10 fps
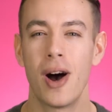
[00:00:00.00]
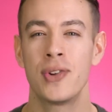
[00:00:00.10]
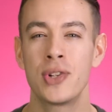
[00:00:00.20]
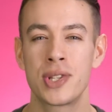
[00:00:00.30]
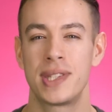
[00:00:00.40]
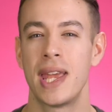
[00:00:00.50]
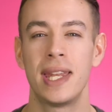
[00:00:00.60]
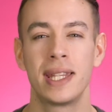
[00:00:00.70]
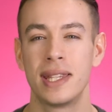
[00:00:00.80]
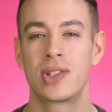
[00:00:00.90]

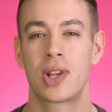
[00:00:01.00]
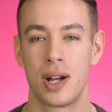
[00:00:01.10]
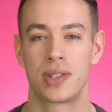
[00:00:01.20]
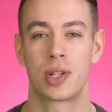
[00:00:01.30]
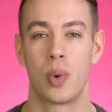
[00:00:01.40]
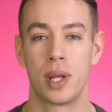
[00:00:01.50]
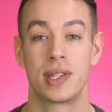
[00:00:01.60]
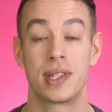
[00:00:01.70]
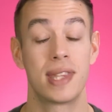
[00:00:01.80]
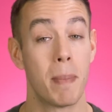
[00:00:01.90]
understanding these
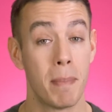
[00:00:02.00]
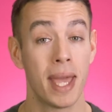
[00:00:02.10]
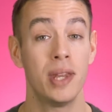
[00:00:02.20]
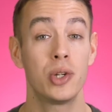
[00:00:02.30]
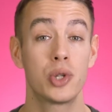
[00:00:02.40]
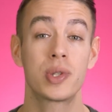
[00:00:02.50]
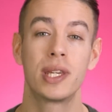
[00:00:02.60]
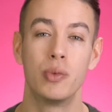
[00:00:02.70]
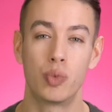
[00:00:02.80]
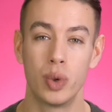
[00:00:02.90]
consequences that managers
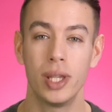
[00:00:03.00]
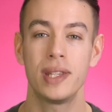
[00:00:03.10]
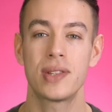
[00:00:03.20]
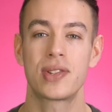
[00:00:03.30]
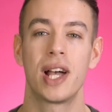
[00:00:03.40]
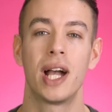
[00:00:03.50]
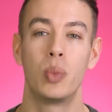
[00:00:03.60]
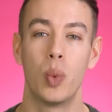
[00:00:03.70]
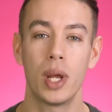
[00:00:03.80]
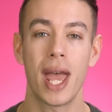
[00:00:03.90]
can really decide
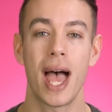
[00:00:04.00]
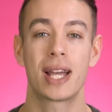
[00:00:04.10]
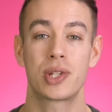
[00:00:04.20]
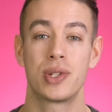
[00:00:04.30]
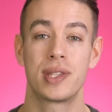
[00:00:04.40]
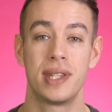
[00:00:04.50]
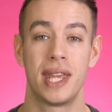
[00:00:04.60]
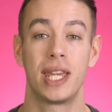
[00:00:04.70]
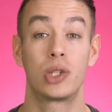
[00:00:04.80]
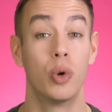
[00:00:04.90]
what actions to
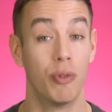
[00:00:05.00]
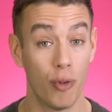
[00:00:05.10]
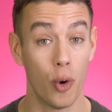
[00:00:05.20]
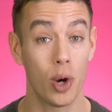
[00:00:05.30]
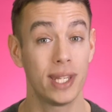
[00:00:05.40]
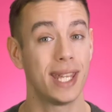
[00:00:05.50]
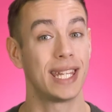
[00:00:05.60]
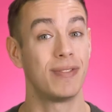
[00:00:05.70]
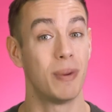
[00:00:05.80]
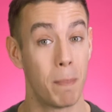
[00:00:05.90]
take to avoid an
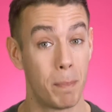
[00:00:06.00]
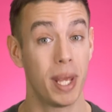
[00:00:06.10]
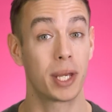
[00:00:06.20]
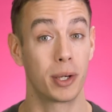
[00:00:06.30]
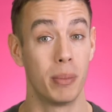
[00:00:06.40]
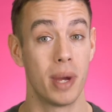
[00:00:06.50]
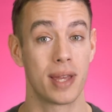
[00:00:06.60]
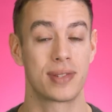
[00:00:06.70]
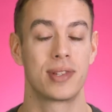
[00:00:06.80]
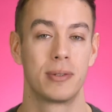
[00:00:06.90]
even bigger
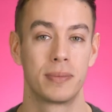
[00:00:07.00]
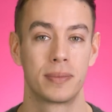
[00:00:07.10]
mess.